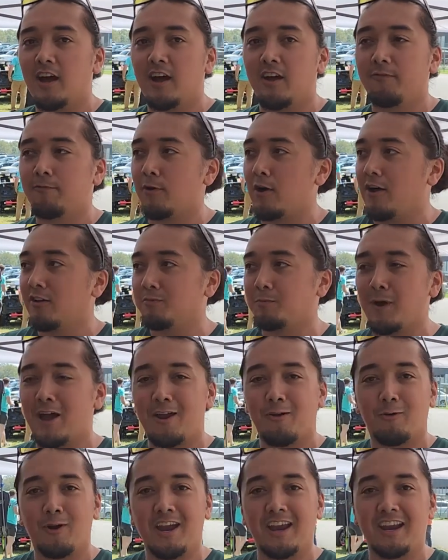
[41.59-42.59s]

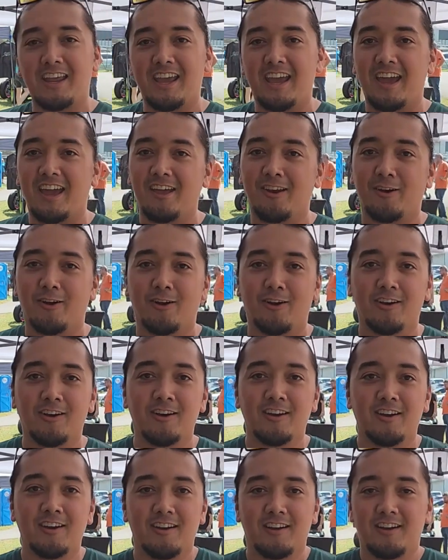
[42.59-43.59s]
frostbite radiator,
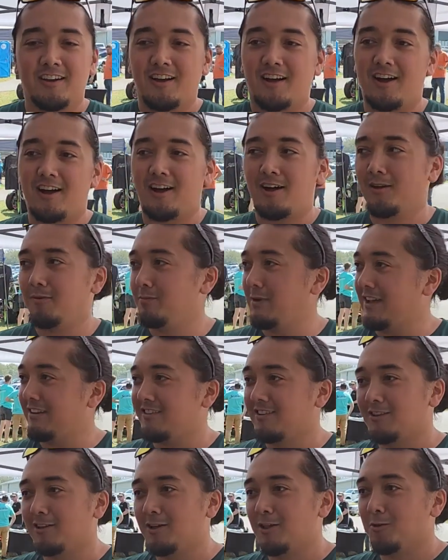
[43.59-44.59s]

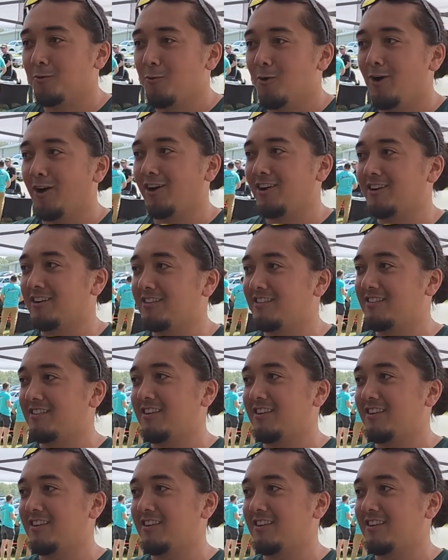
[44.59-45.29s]
basically the works.